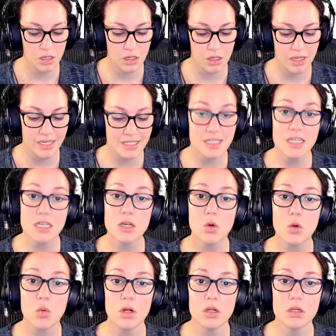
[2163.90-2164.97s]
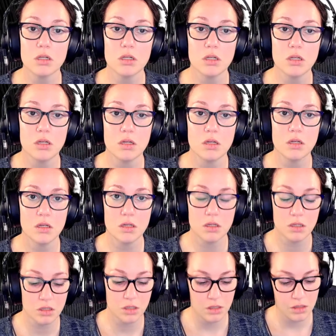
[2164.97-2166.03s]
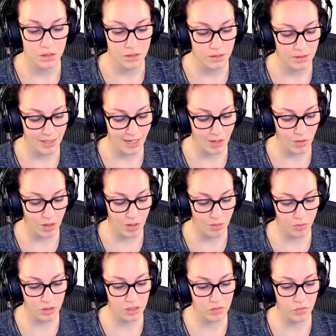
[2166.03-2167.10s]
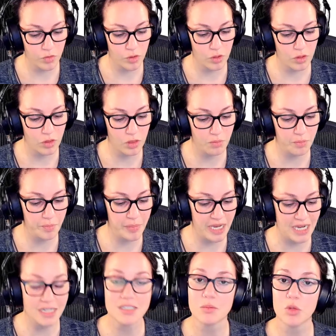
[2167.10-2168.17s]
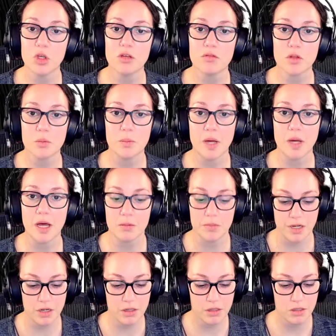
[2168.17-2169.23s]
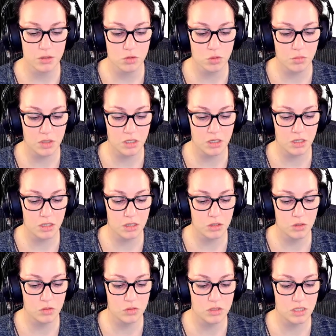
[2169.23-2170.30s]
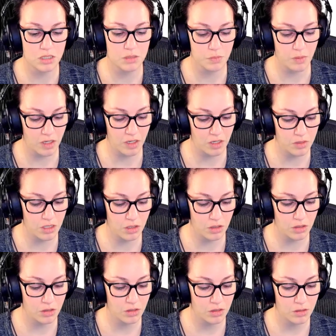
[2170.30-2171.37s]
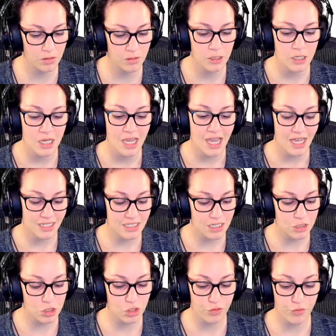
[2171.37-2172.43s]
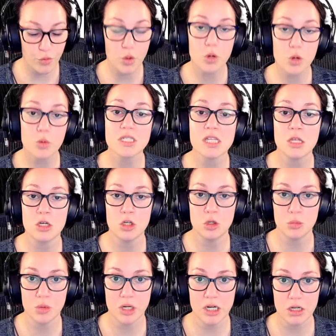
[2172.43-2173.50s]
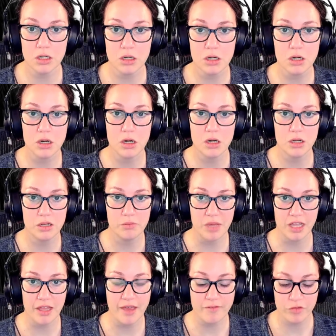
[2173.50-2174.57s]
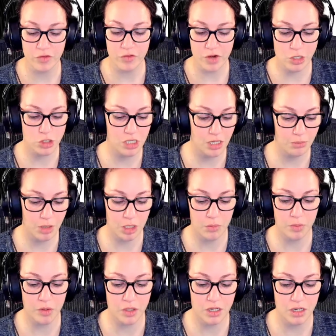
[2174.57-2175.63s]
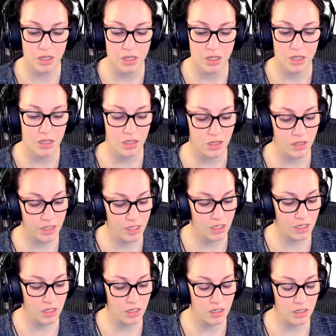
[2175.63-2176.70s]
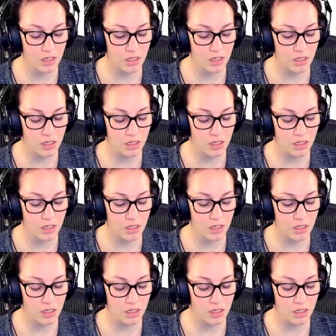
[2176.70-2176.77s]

is equal. Now I'm looking for the base. I'm looking for the bottom there. So I'm going to use this bottom here. And since the 4 was in the numerator in my left fraction, I'm going to put the